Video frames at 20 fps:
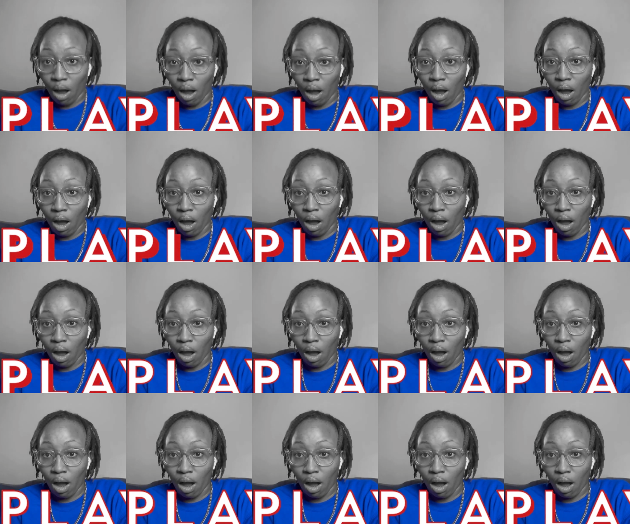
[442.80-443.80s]

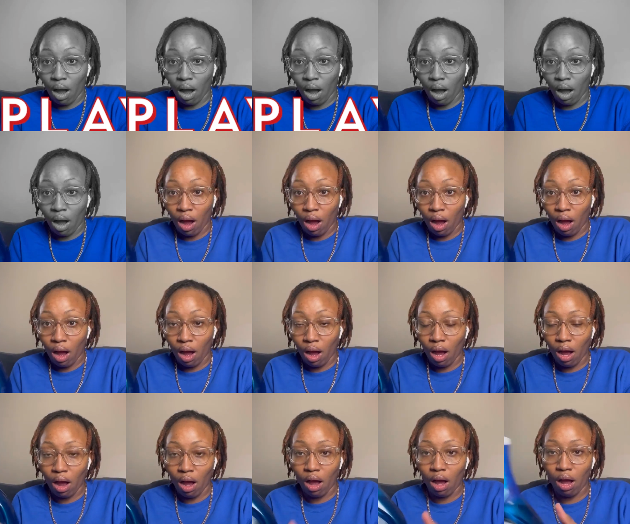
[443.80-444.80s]

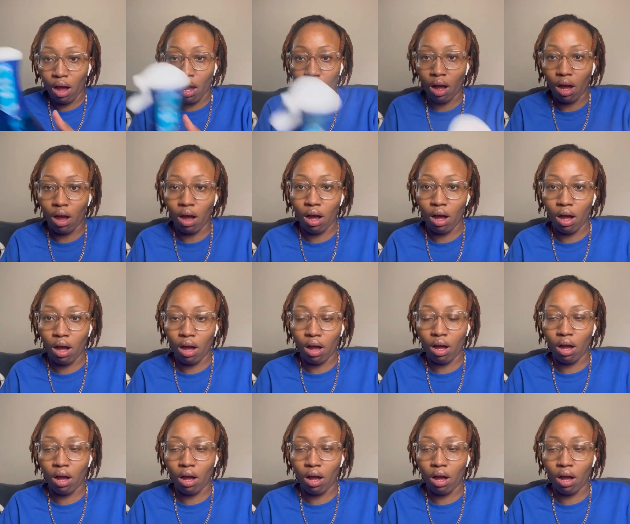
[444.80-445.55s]
No one is speaking in this clip.